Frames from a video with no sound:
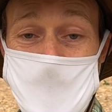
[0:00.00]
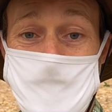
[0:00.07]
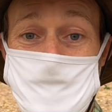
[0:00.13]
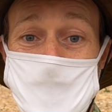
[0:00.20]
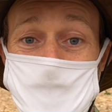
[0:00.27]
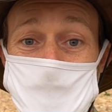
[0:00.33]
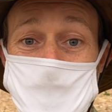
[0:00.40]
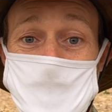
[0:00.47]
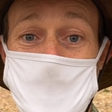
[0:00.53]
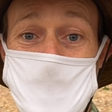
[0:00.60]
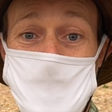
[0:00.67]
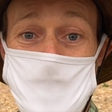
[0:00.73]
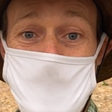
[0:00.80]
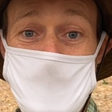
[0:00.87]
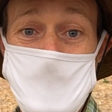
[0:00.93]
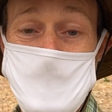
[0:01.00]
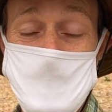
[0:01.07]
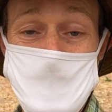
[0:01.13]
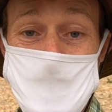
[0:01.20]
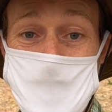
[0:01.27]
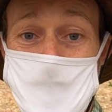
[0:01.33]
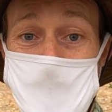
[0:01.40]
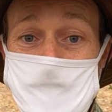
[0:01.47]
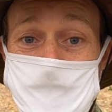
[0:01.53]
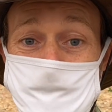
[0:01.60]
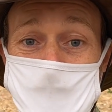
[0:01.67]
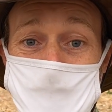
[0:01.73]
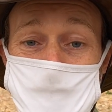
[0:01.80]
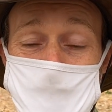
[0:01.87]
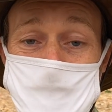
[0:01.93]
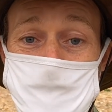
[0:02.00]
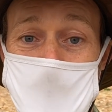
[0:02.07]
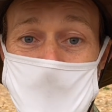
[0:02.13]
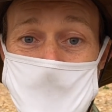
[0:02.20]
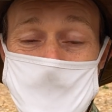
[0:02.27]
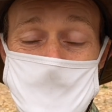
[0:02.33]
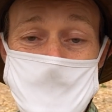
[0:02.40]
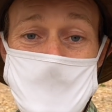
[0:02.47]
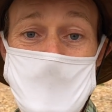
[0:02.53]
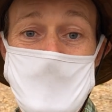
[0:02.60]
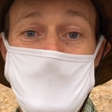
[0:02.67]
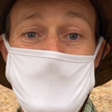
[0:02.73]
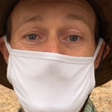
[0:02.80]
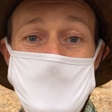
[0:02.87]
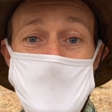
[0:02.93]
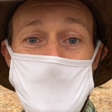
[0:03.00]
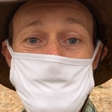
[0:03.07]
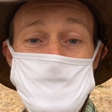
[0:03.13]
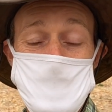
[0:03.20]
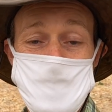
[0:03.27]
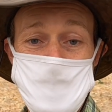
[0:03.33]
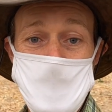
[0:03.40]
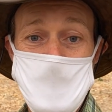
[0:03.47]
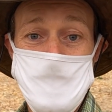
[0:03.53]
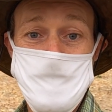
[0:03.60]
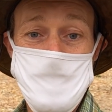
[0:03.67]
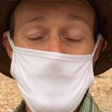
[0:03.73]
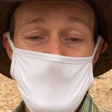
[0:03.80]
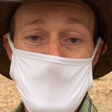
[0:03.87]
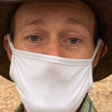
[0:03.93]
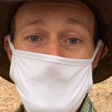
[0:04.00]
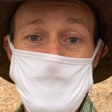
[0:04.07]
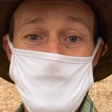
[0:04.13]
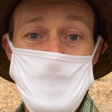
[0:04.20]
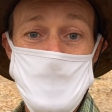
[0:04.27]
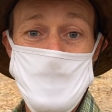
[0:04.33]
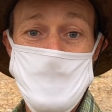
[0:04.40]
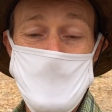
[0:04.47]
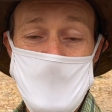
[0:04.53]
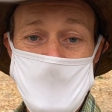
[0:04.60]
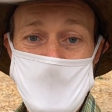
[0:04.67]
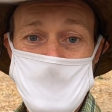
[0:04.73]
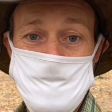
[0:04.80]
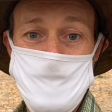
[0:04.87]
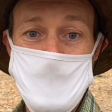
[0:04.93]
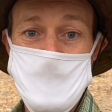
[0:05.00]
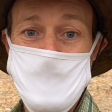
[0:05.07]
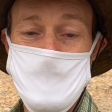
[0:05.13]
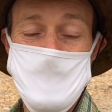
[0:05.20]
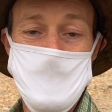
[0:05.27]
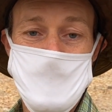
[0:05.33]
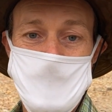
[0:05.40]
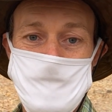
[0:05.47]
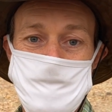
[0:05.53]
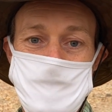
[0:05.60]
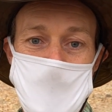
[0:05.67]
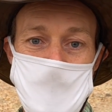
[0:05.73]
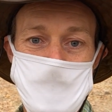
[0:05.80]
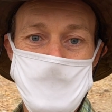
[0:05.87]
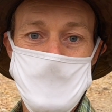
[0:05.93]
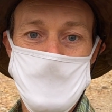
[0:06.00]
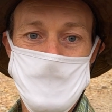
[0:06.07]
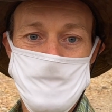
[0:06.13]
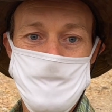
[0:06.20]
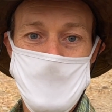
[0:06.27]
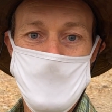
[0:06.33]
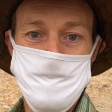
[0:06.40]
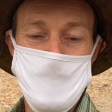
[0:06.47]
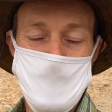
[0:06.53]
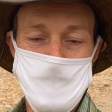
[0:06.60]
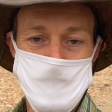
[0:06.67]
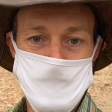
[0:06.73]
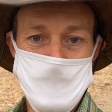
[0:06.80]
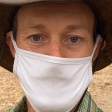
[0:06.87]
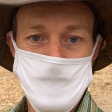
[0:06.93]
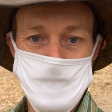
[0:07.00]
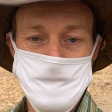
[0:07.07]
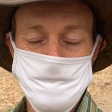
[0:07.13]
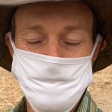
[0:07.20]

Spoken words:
of the food that you eat, 2 out of every 3 bites, comes from food that has been pollinated by a pollinator.